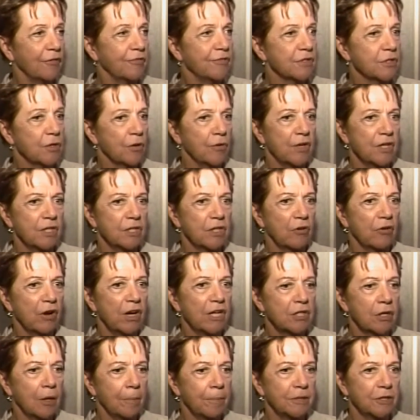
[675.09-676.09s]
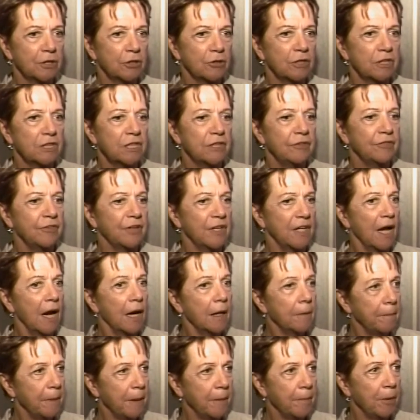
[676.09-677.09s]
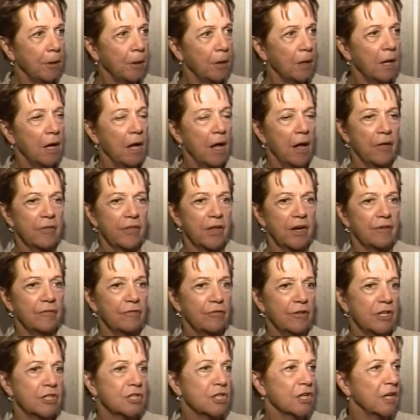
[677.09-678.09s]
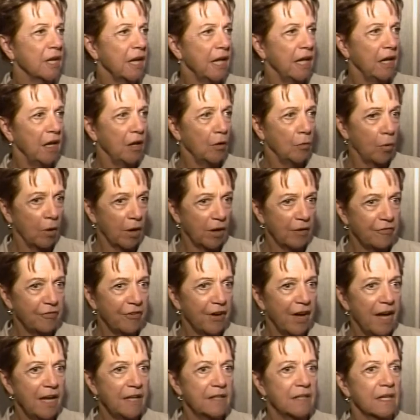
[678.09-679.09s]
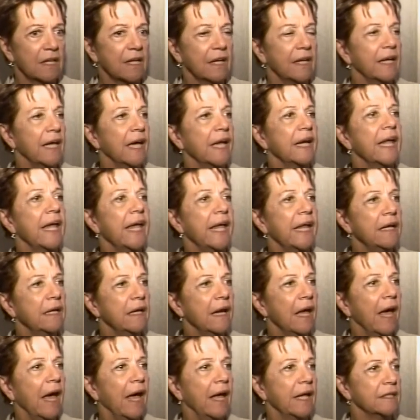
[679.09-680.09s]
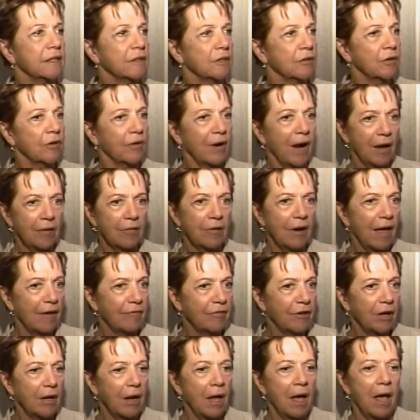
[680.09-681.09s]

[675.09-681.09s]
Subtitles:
So it's a great opportunity for young people that have recently qualified. They can get in at ground level